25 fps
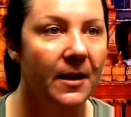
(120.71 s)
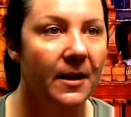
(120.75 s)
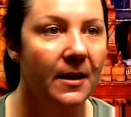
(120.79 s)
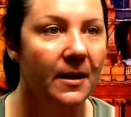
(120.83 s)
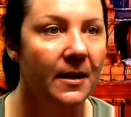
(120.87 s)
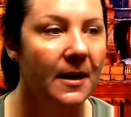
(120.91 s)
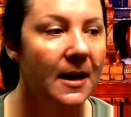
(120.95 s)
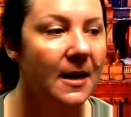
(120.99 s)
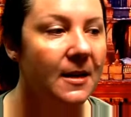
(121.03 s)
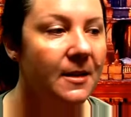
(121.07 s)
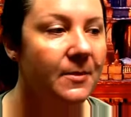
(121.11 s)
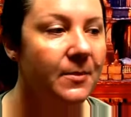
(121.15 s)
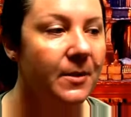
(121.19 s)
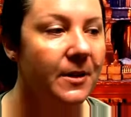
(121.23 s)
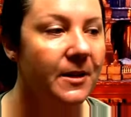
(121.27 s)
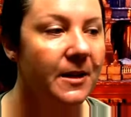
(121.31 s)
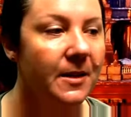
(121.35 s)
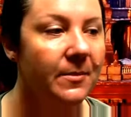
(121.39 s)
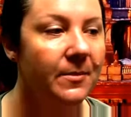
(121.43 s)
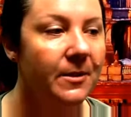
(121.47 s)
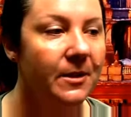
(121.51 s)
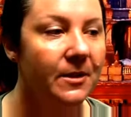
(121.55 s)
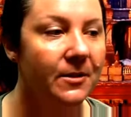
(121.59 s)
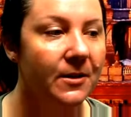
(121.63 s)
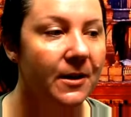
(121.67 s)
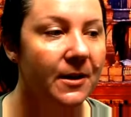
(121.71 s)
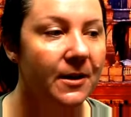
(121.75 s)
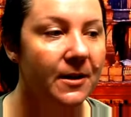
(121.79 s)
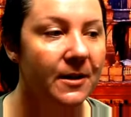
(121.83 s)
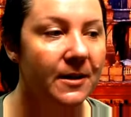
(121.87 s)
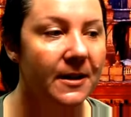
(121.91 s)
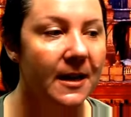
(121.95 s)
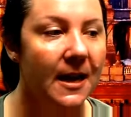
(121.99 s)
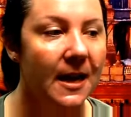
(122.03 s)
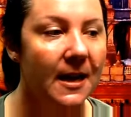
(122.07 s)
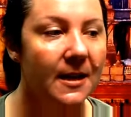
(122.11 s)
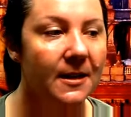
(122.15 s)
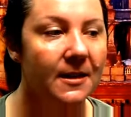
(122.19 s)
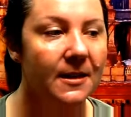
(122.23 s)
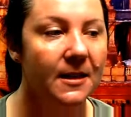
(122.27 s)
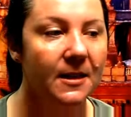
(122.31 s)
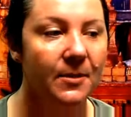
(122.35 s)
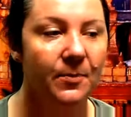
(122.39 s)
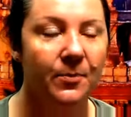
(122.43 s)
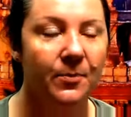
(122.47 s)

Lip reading: It allows my demonstrators to access